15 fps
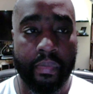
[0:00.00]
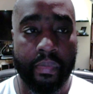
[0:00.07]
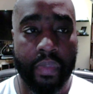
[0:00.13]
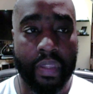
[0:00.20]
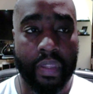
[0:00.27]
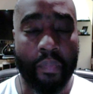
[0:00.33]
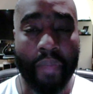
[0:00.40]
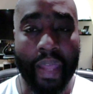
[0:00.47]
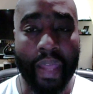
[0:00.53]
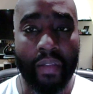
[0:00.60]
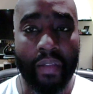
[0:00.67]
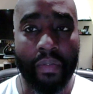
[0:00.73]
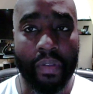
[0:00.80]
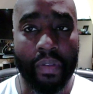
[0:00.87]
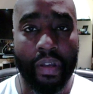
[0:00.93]

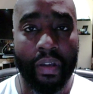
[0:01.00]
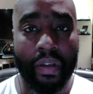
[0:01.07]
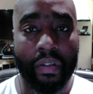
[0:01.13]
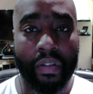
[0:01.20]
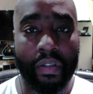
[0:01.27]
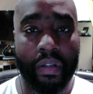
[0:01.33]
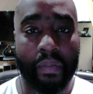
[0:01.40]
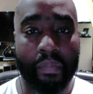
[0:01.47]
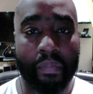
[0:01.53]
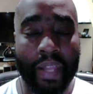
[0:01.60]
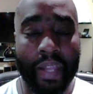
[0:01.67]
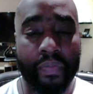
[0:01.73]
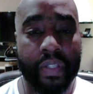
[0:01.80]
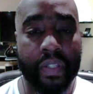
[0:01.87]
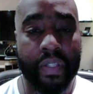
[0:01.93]
the
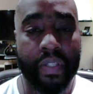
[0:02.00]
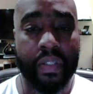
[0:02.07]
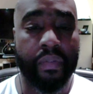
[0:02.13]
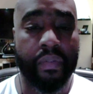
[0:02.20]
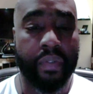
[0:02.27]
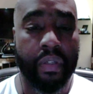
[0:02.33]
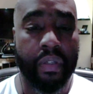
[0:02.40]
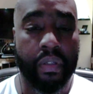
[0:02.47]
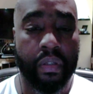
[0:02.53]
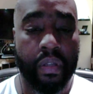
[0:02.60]
benefits of it